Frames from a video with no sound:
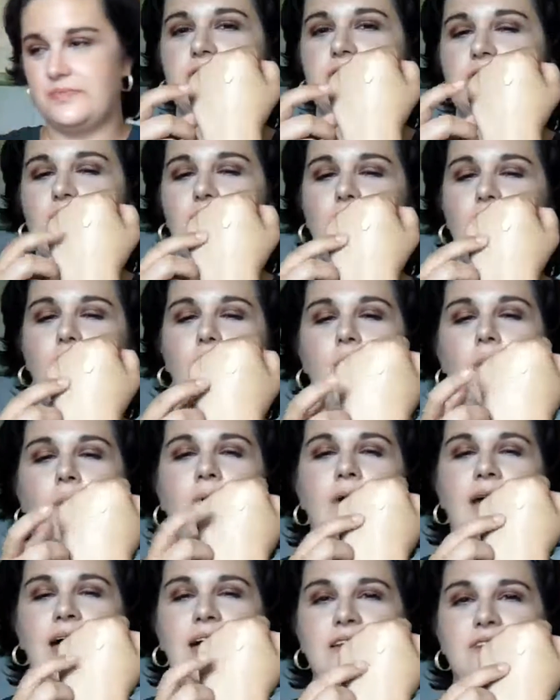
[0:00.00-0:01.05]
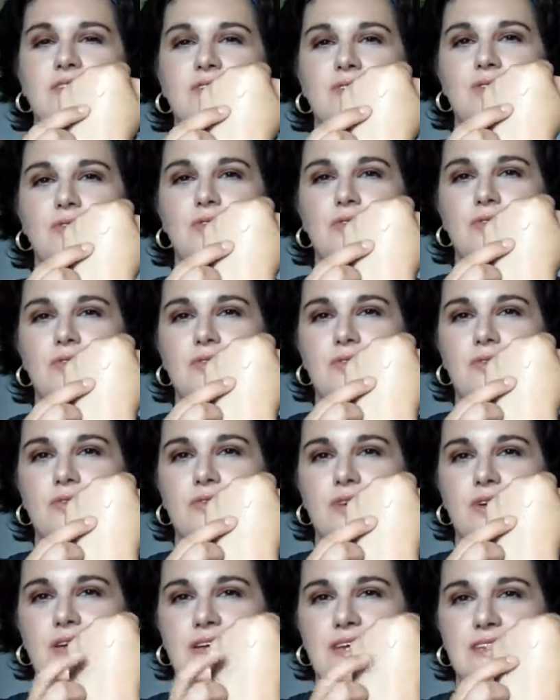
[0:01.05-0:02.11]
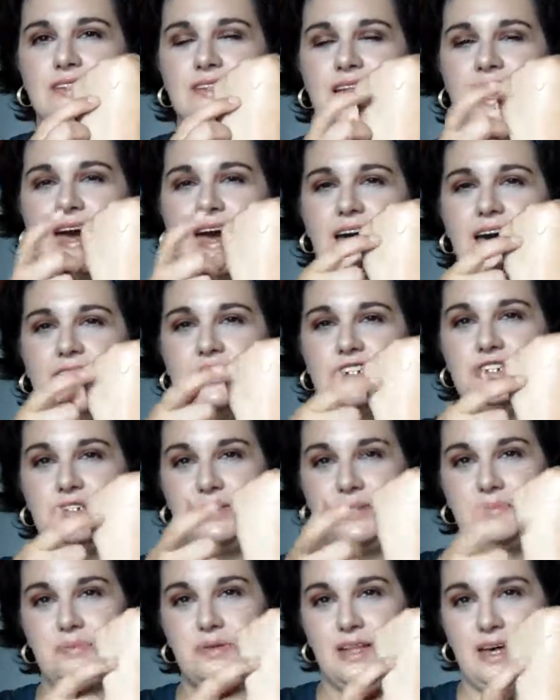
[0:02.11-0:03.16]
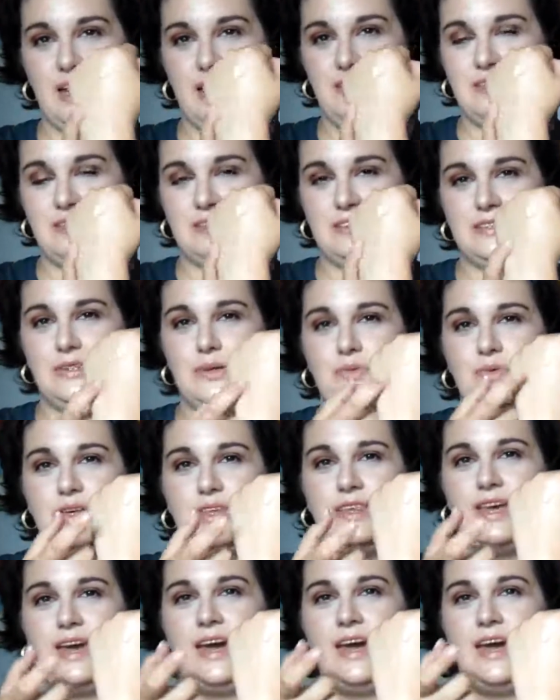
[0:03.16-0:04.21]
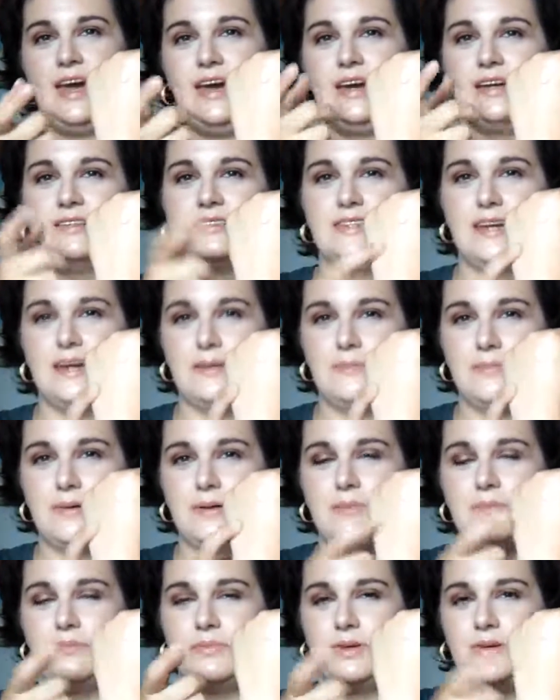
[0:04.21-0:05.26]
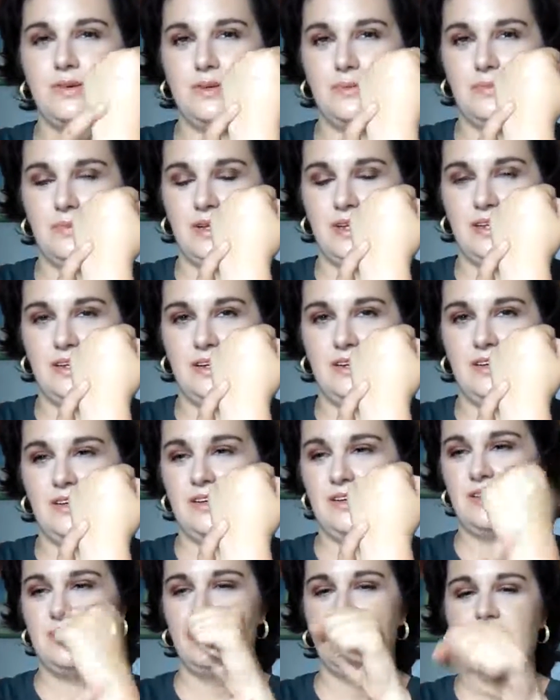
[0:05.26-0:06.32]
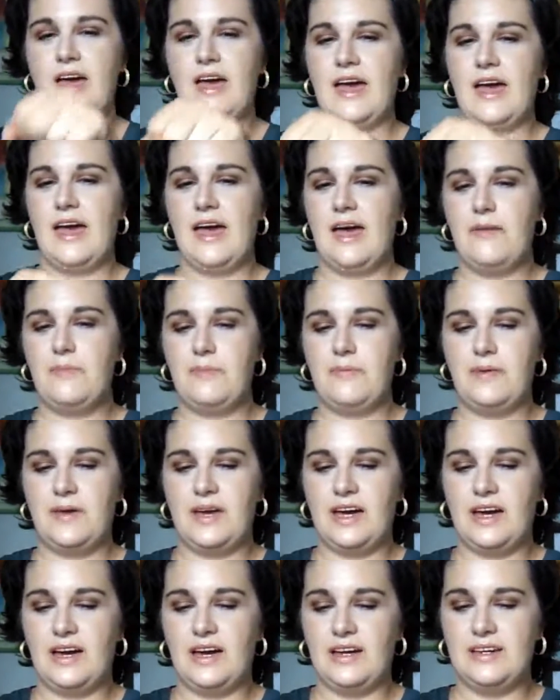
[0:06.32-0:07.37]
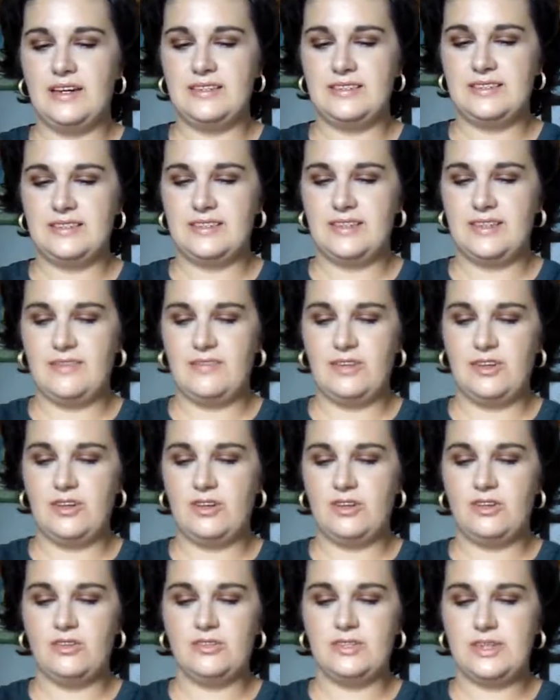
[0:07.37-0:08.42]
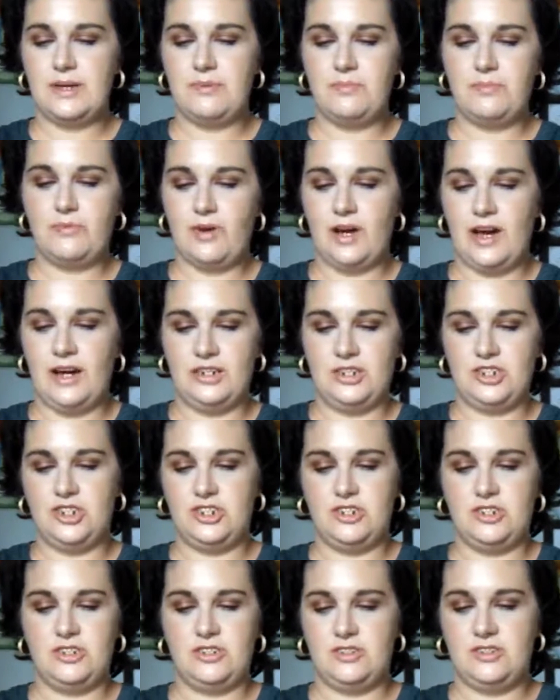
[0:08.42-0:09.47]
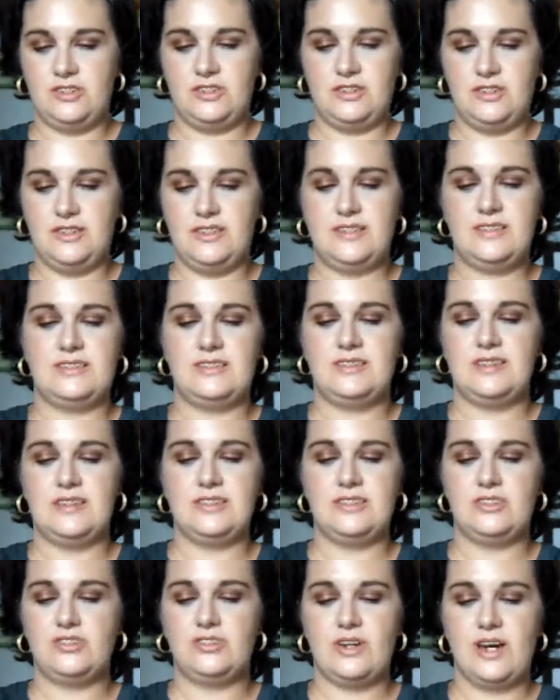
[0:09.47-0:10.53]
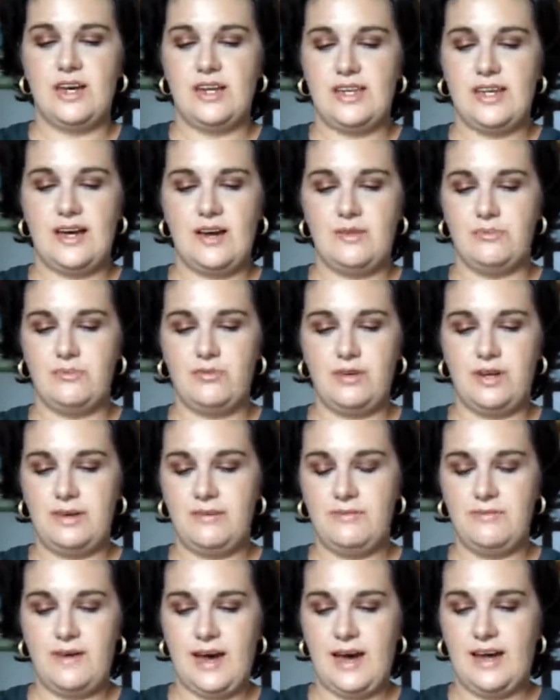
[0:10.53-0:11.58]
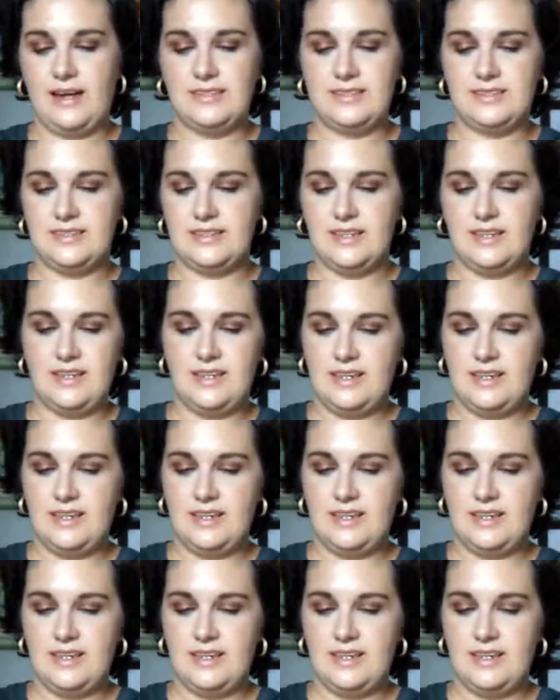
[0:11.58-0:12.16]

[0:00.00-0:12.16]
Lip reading: So what I do is I actually apply this with a dampened beauty blender, because if you use a brush, this does dry down pretty fast